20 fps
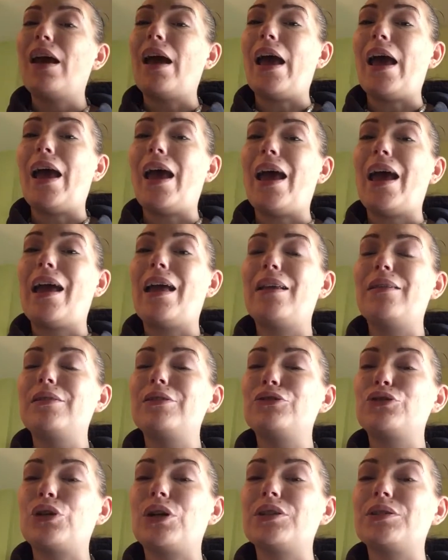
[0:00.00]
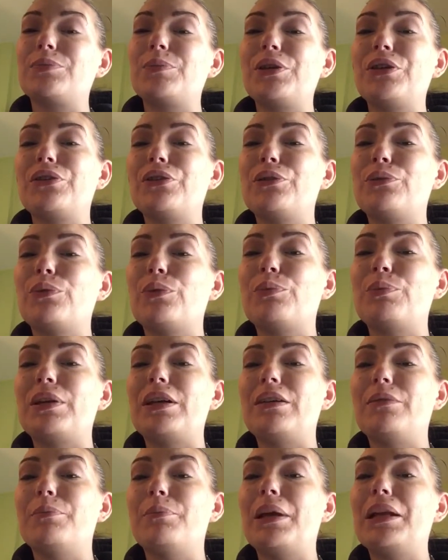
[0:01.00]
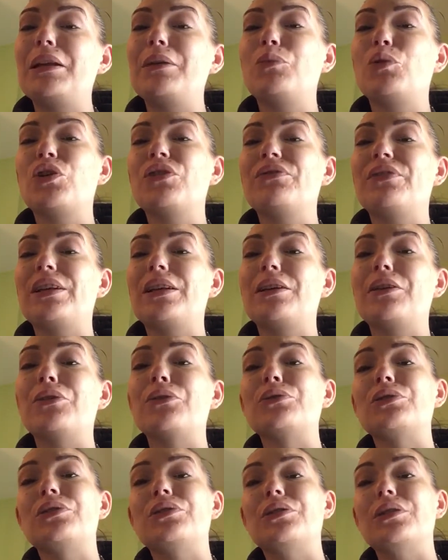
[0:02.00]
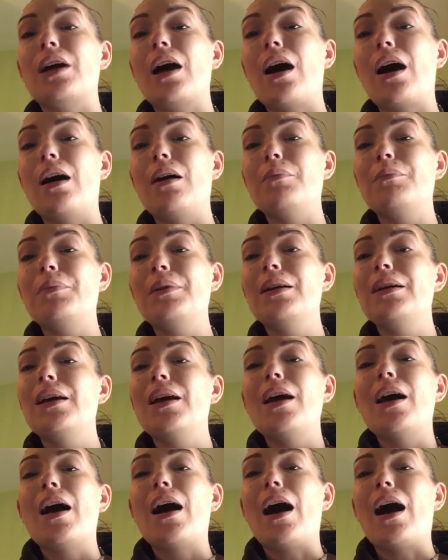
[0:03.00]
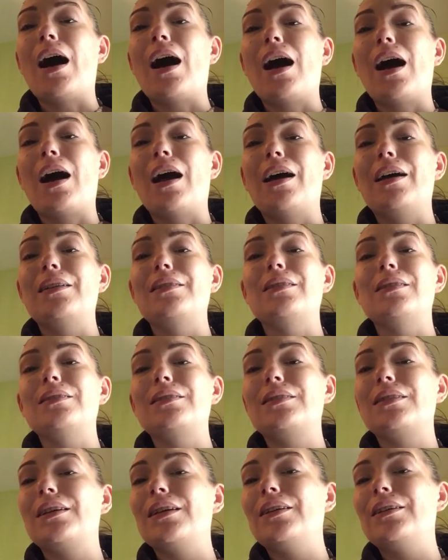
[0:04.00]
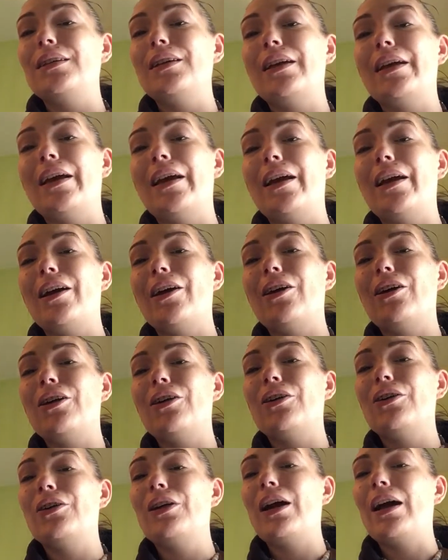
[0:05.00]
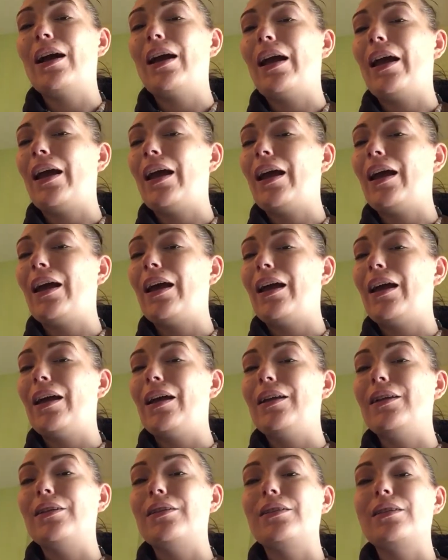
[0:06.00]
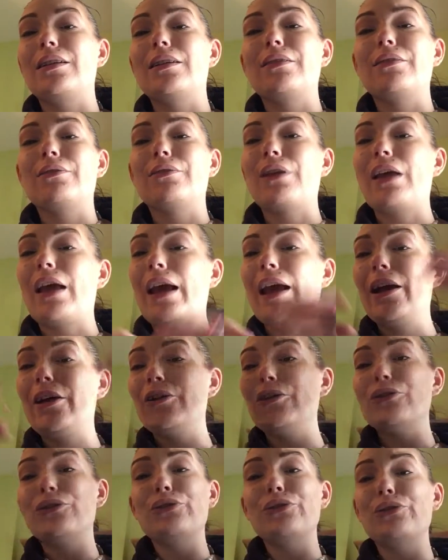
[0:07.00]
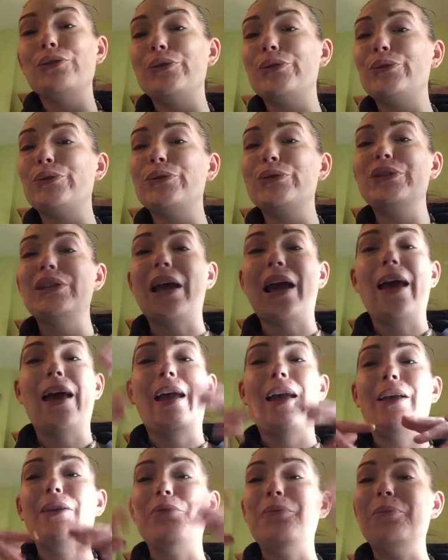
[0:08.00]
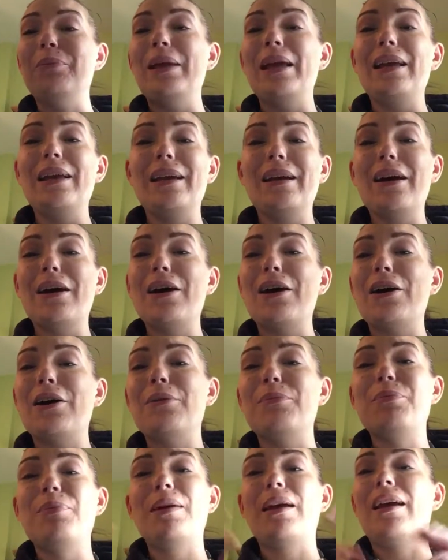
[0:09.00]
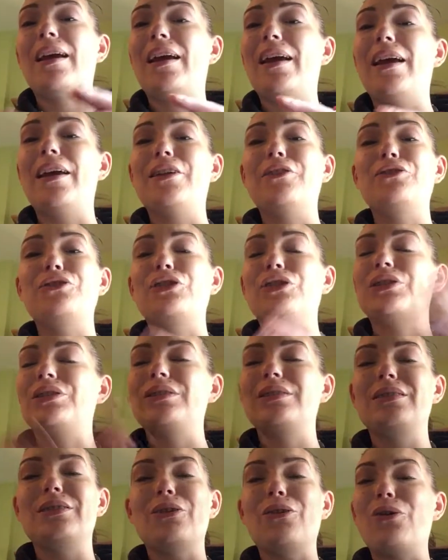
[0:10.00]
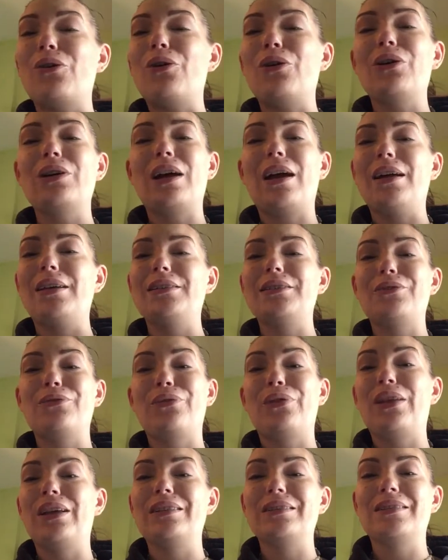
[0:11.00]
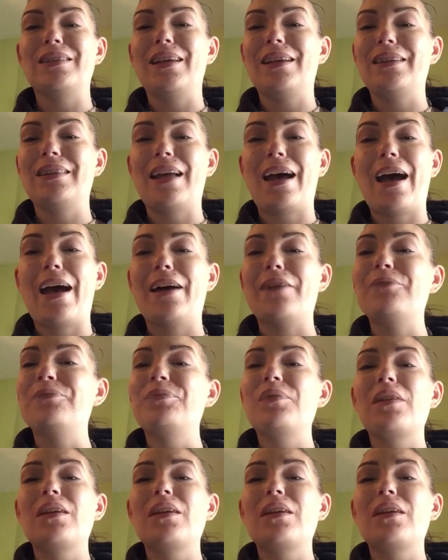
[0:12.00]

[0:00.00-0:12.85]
And trust me, there will be many more videos to come on skincare and hairdos and makeup and just all kinds of things like that.